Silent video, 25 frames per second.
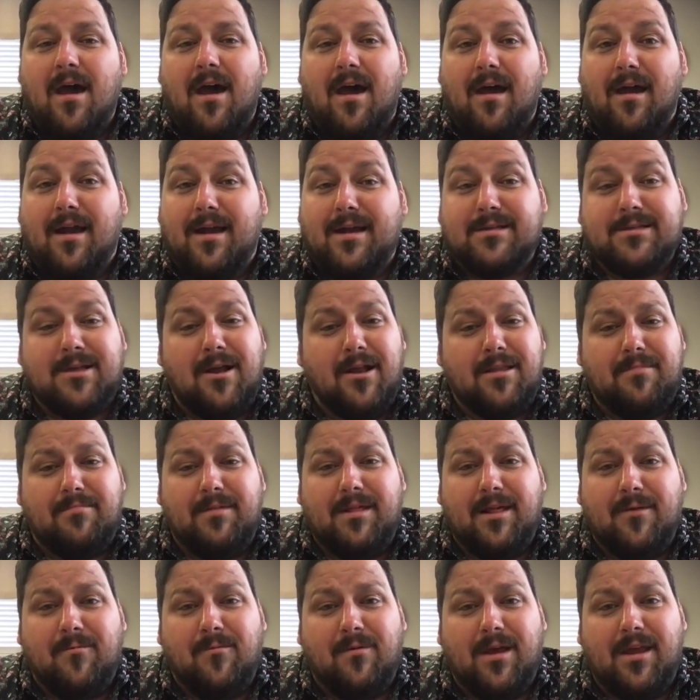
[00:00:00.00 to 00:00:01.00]
because
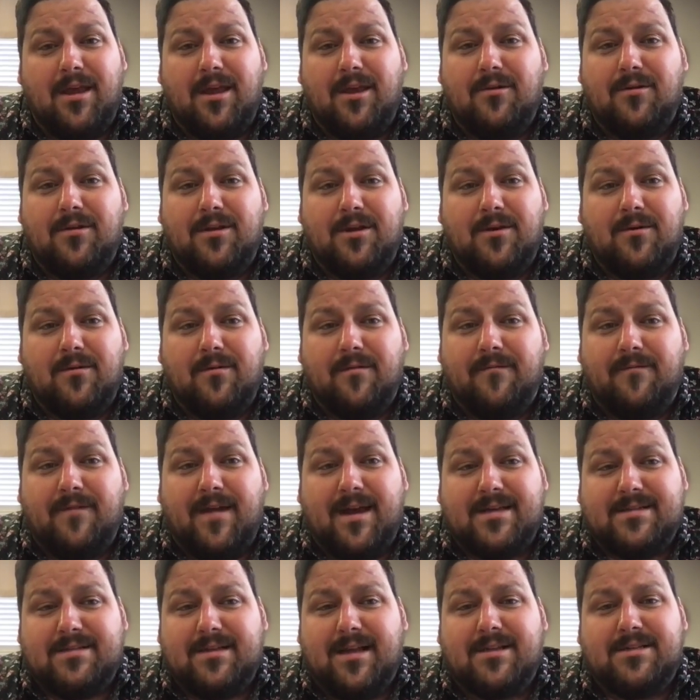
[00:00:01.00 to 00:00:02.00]
ultimately what you do
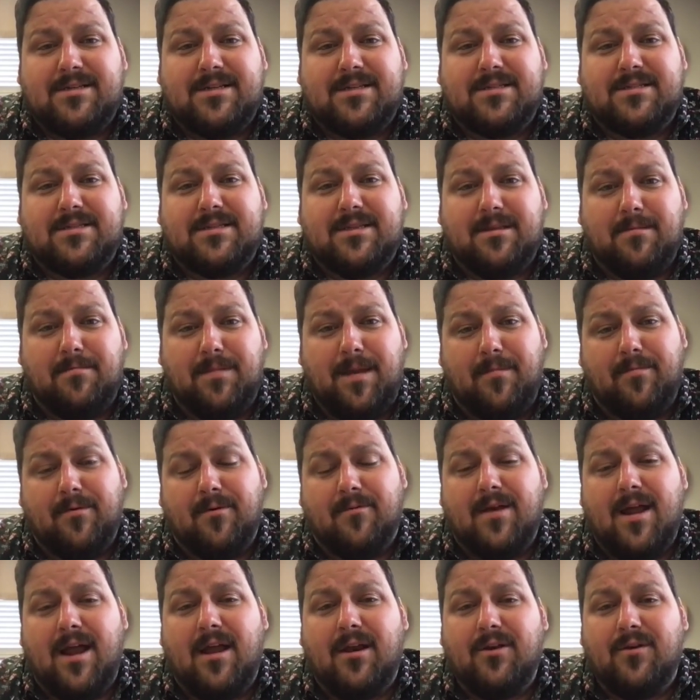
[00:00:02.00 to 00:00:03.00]
affects not just the people
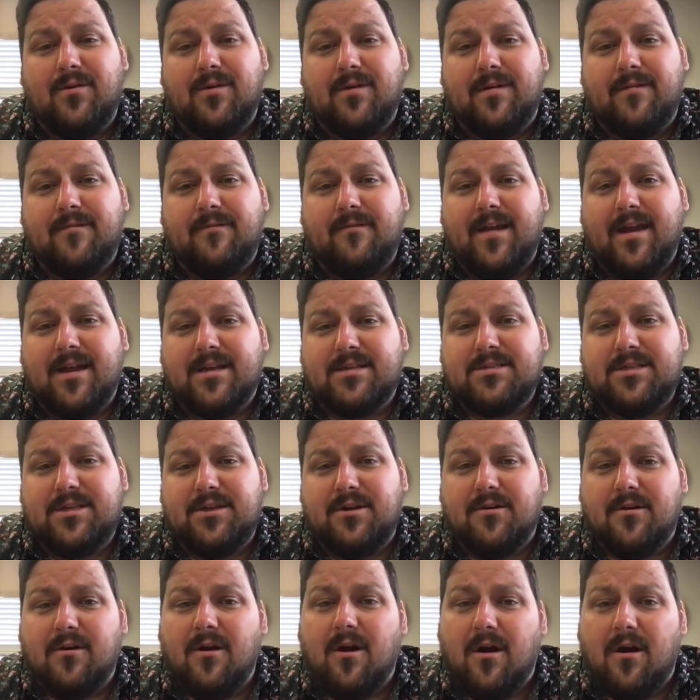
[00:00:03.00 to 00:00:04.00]
around you, it affects
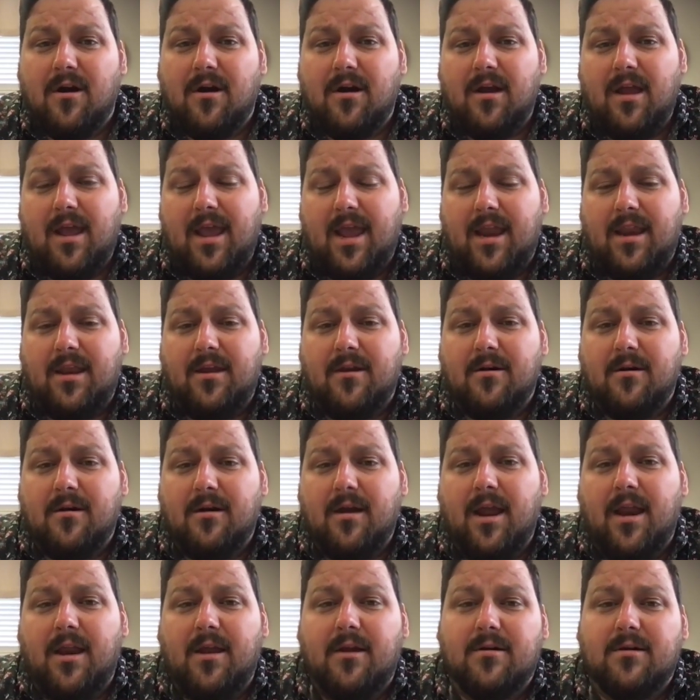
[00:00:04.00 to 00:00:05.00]
your heart and
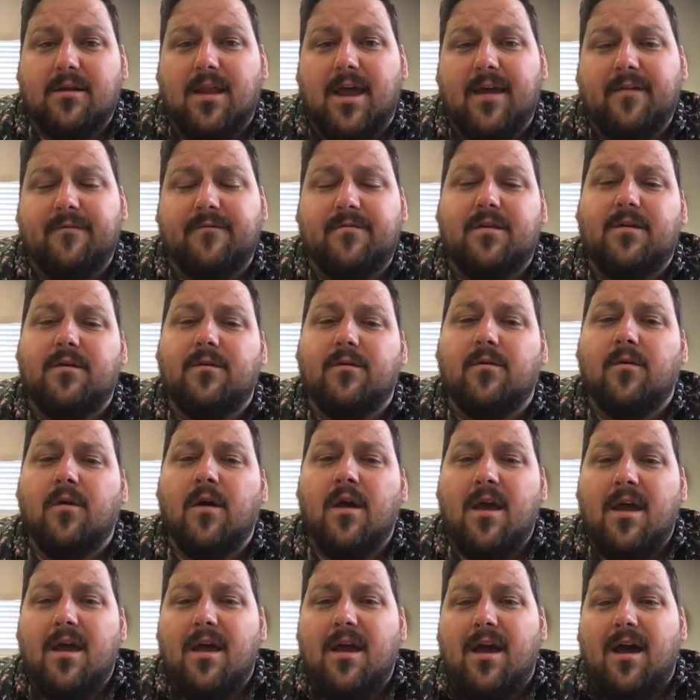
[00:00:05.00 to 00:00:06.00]
your life too.
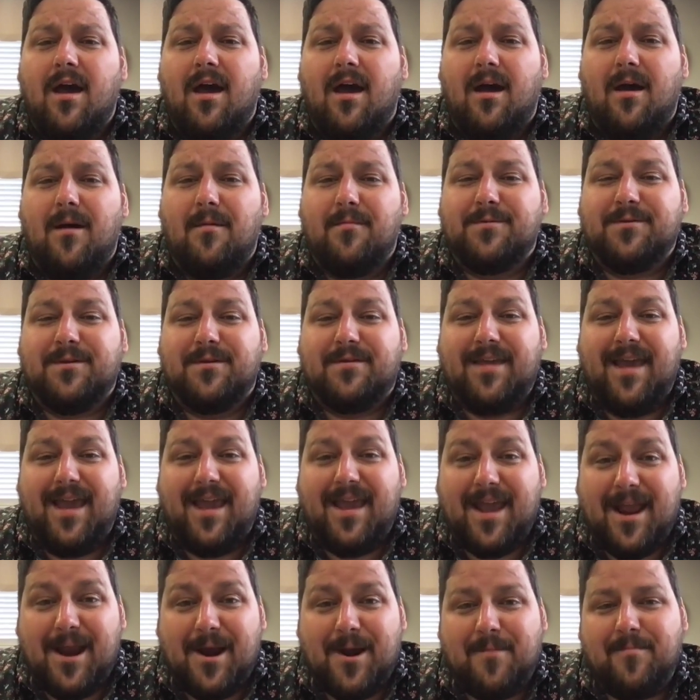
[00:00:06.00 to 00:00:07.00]
So take
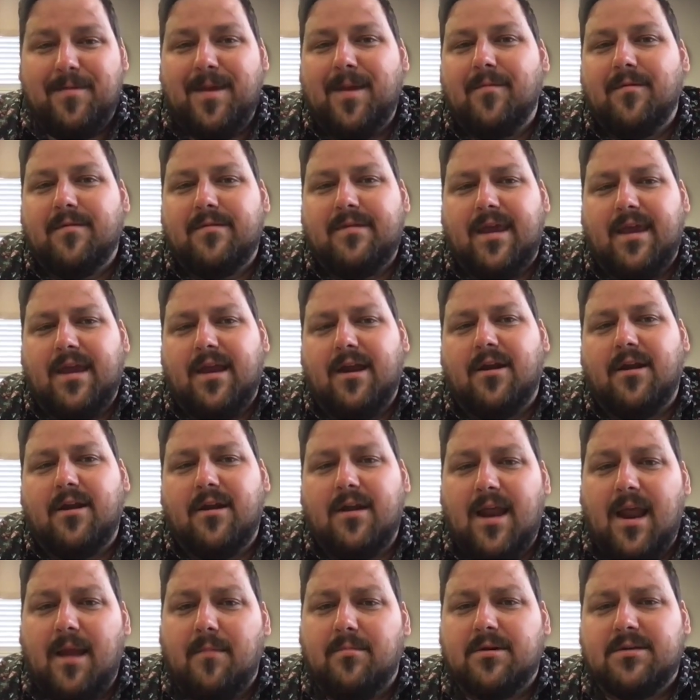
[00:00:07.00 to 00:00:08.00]
care of people, take care of your
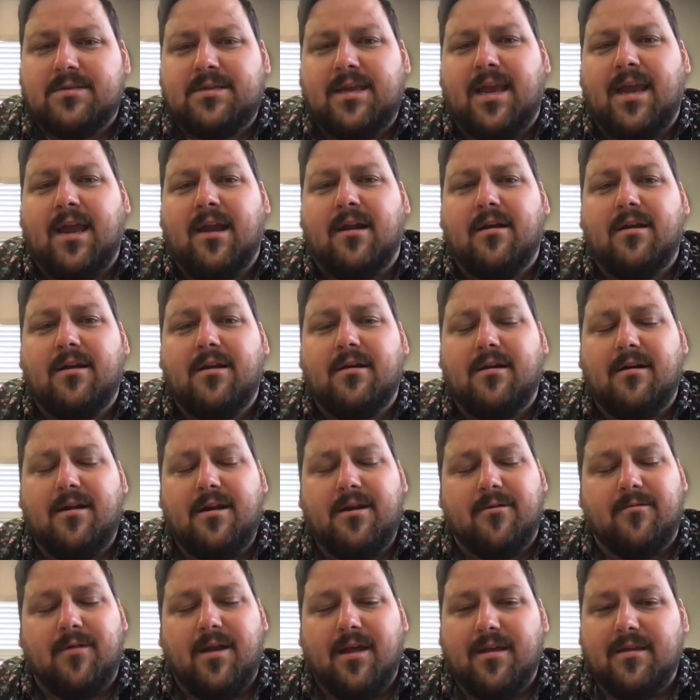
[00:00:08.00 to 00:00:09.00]
neighbors, take care of
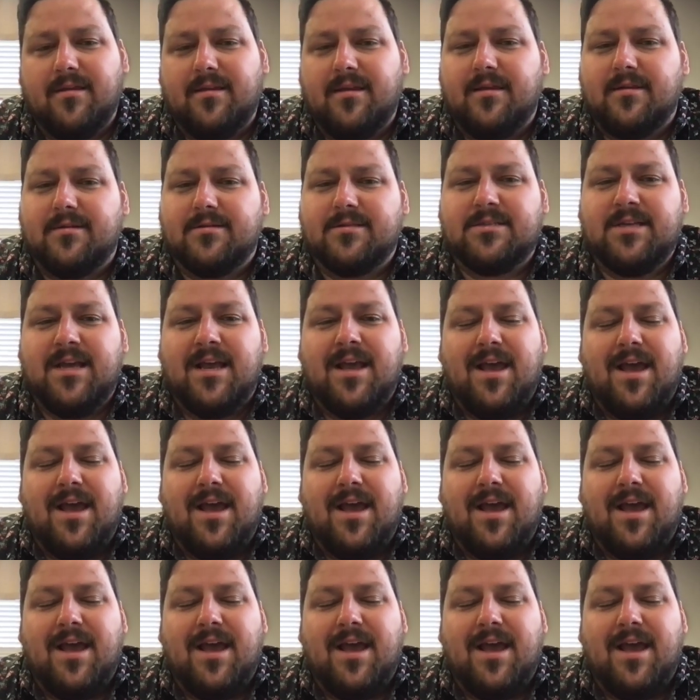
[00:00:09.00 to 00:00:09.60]
your relatives.